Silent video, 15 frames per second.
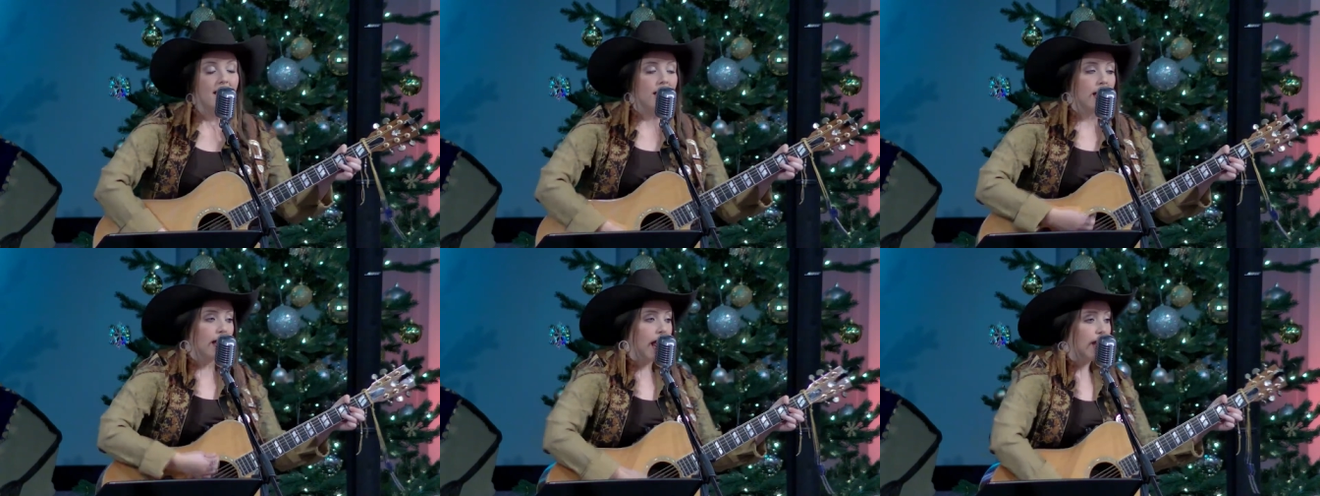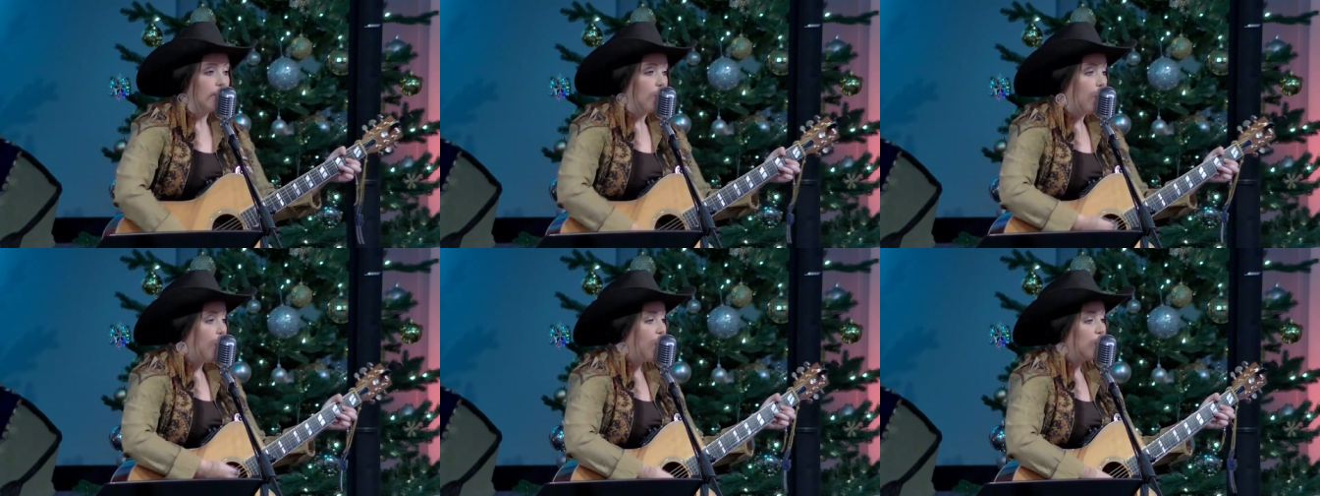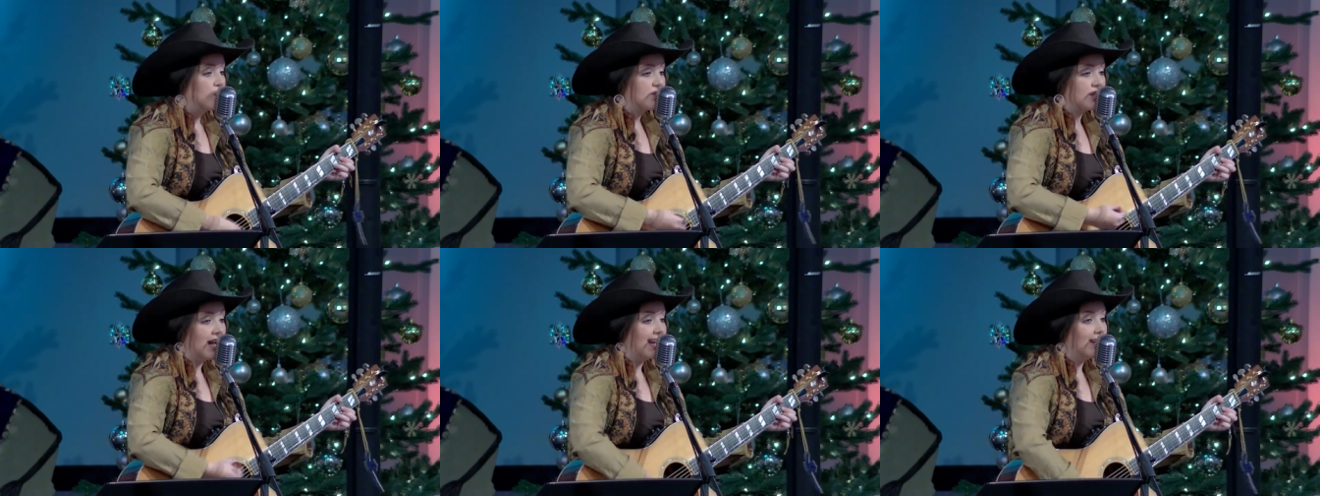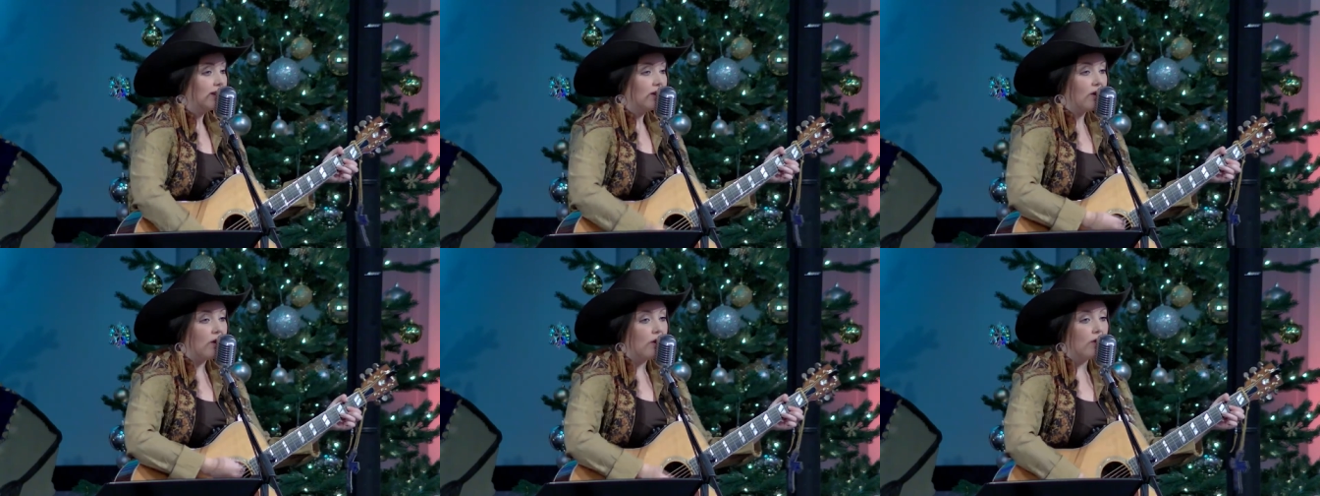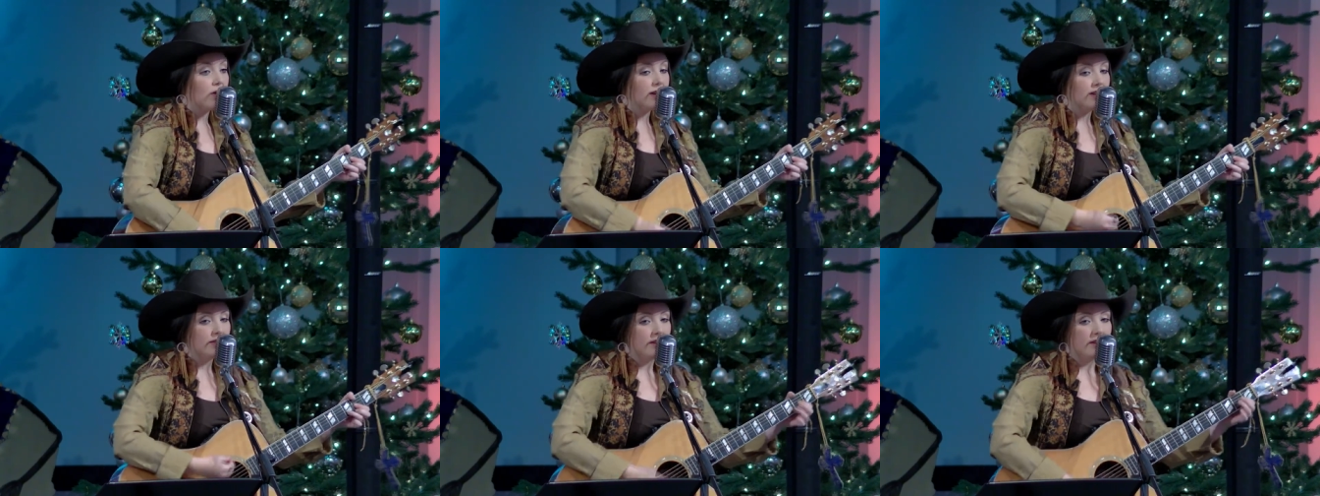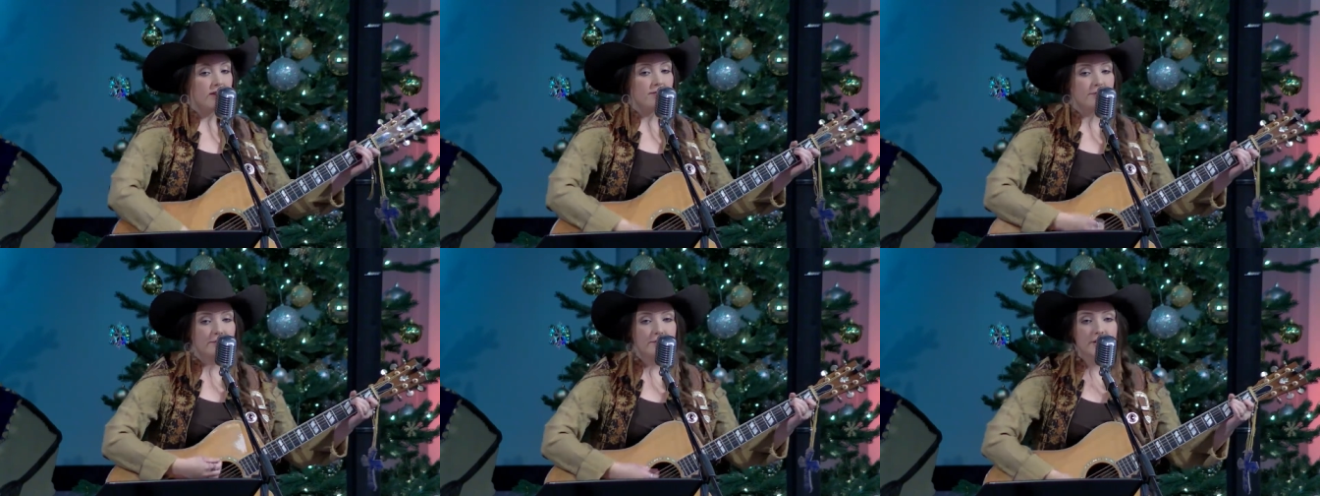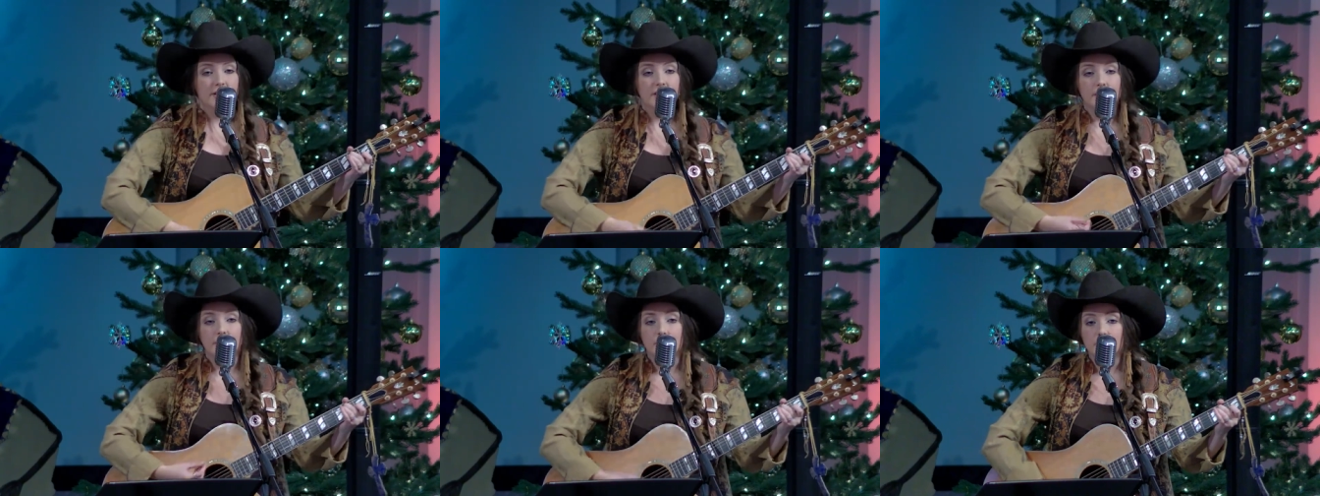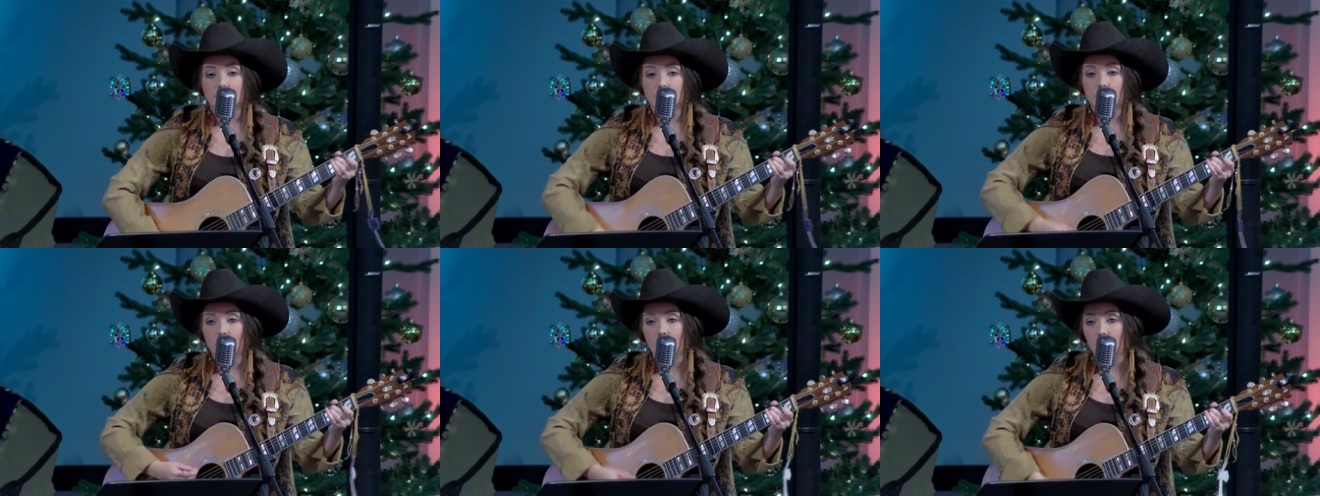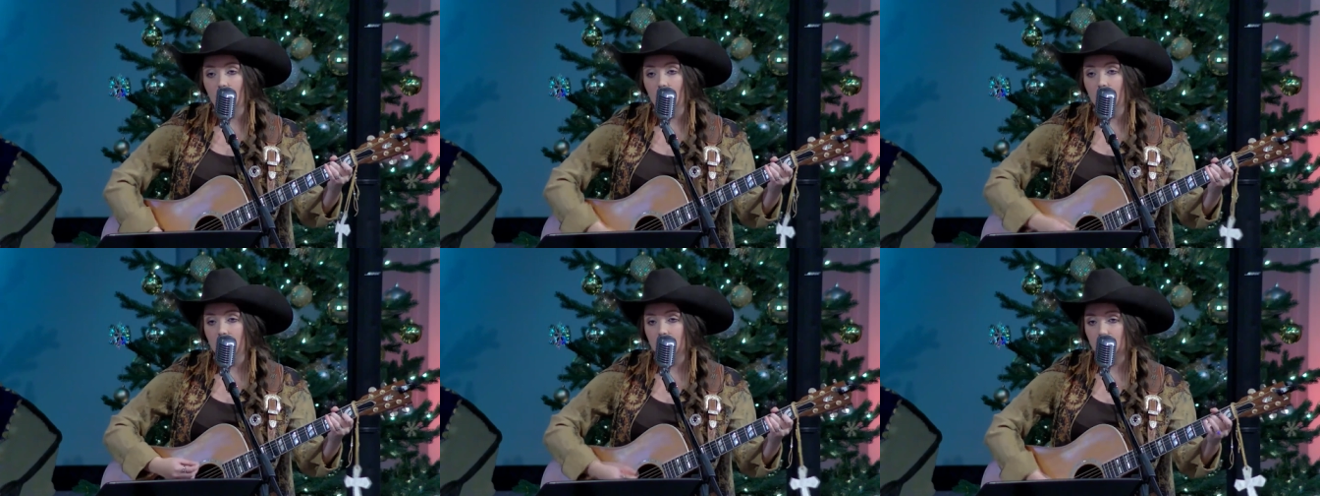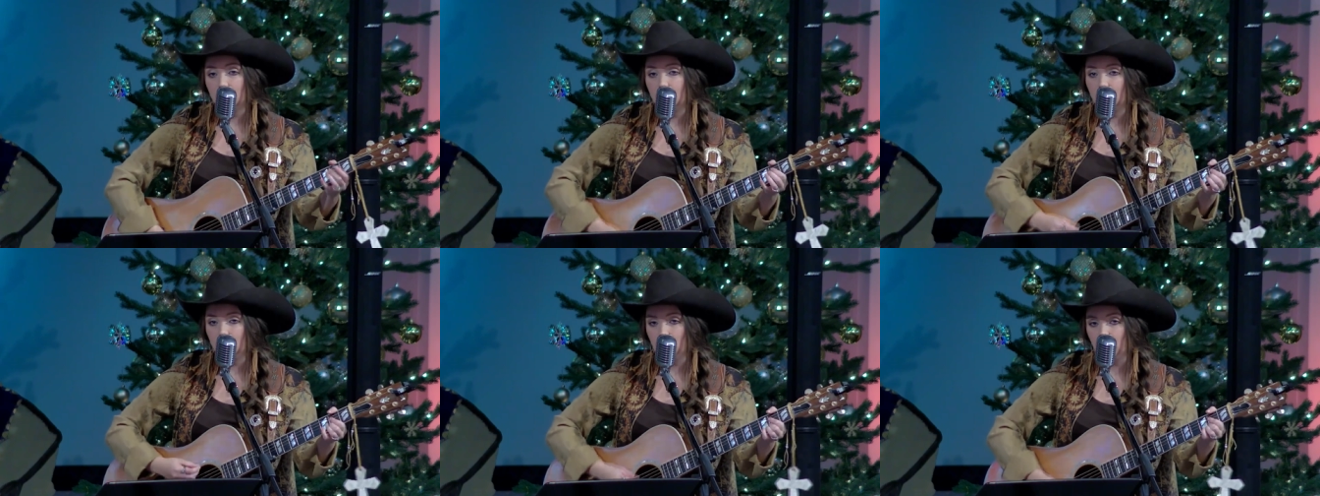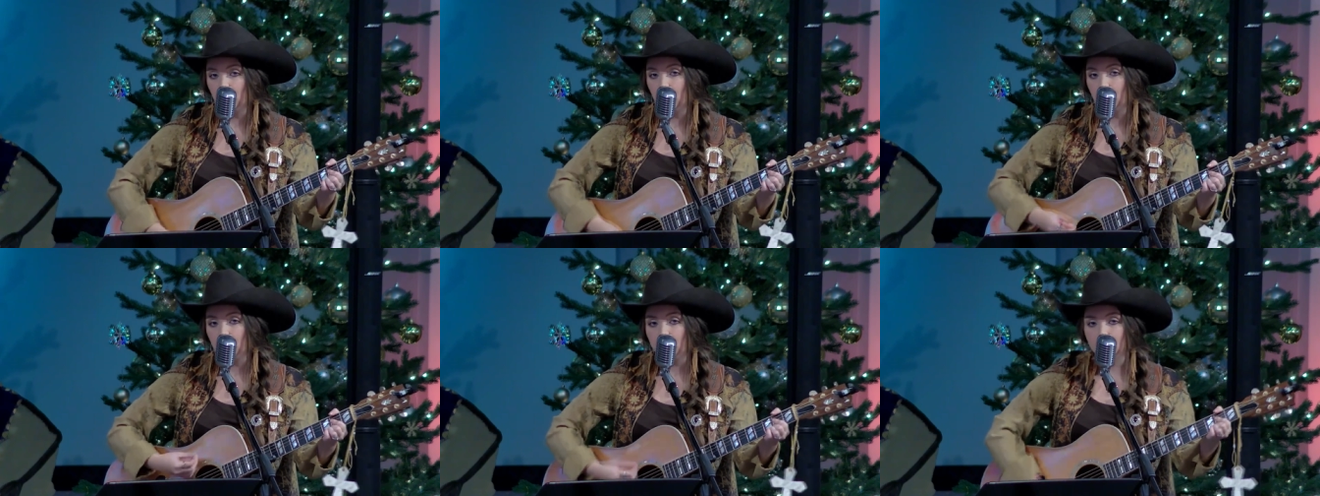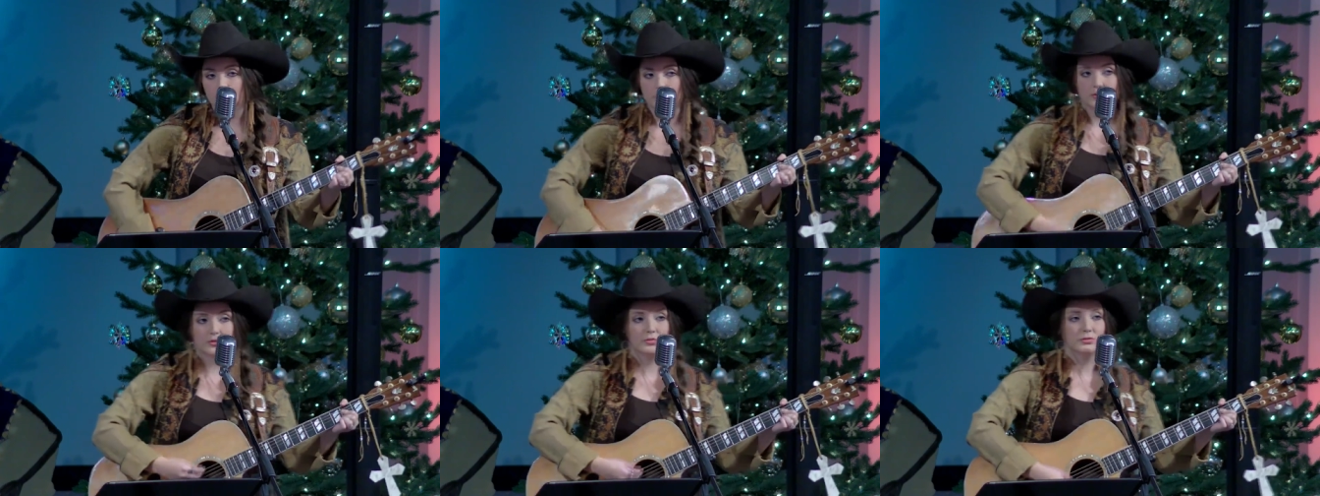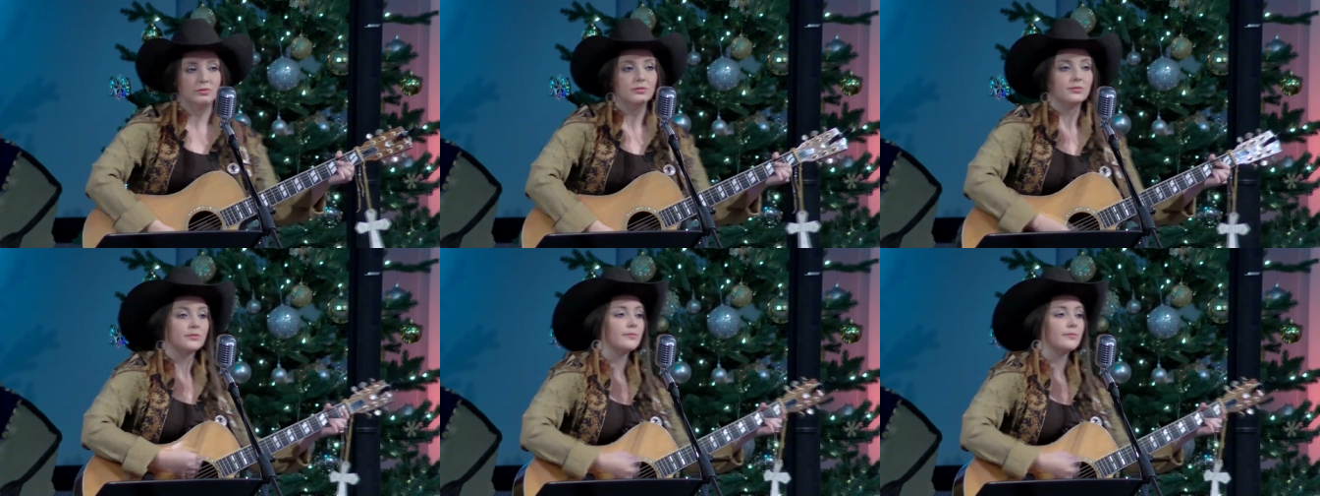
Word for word: And all day long in the field hoeing corn.